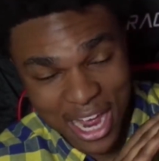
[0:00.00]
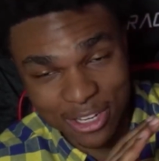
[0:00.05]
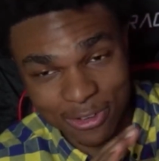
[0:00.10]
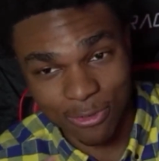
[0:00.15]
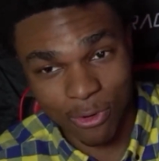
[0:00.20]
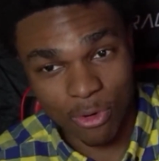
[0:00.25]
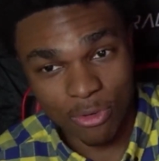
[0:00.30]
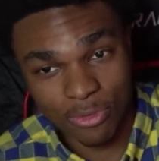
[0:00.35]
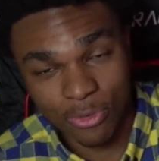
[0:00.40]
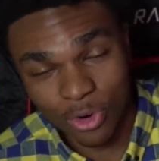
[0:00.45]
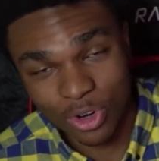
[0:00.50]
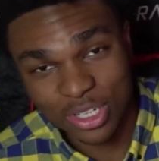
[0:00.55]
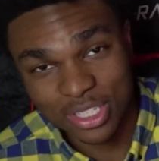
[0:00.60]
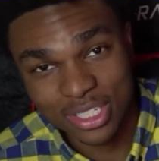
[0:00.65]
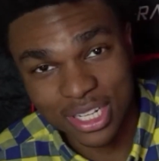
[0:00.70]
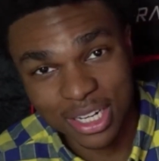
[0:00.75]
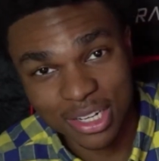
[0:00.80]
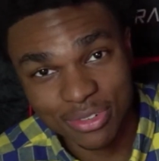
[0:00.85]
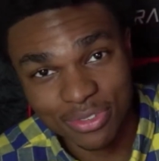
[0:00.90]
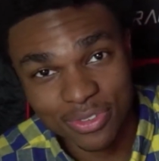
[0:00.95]
phone 4
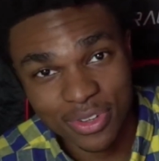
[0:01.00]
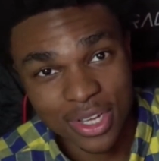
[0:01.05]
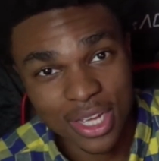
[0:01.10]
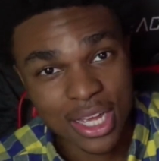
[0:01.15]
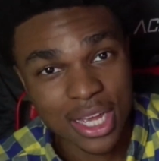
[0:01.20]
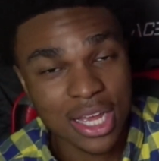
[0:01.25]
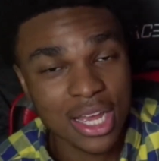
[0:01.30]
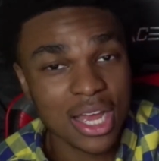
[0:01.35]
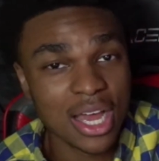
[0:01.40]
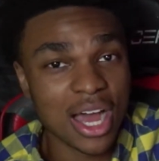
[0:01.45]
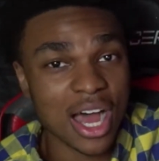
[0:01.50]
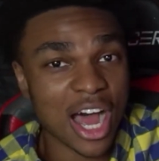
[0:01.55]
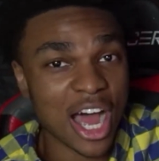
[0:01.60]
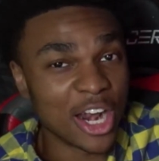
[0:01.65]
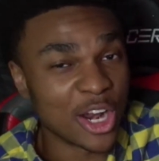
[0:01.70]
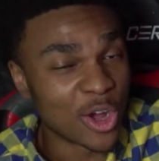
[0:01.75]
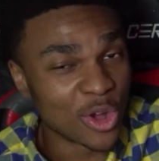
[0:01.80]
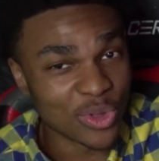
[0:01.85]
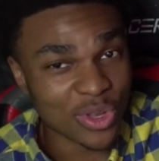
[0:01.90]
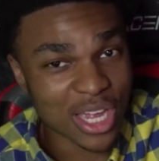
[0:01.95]
stuff, I
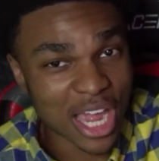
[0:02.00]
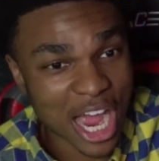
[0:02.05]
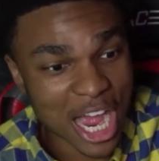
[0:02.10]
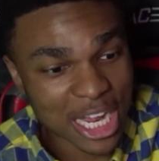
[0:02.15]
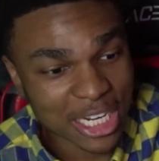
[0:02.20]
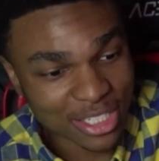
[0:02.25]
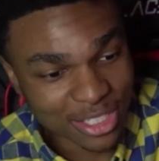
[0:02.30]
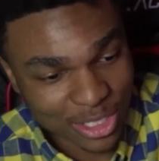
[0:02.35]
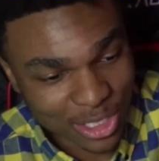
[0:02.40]
know you guys,